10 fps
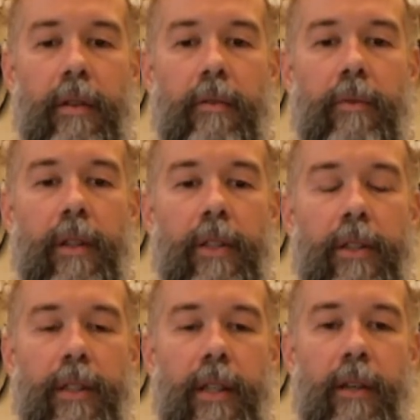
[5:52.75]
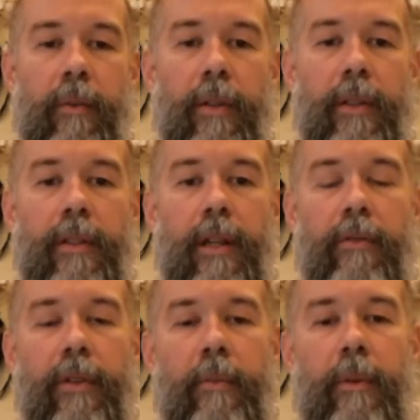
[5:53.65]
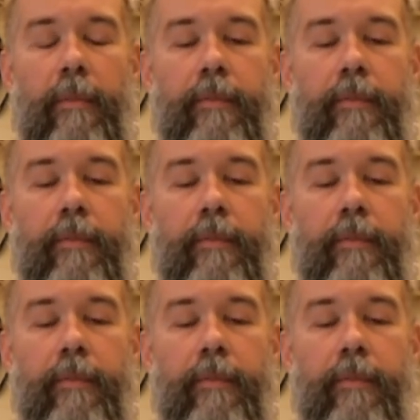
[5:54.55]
Really just anywhere that's comfortable.